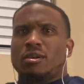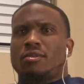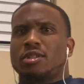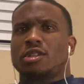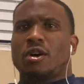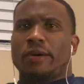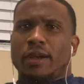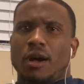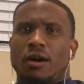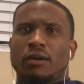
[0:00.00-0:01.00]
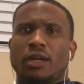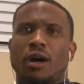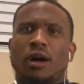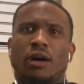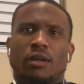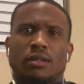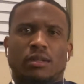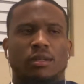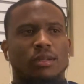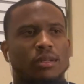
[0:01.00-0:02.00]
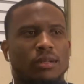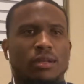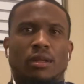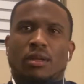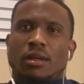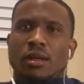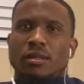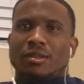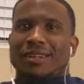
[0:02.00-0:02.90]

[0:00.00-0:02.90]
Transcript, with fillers: What's going on, y'all? So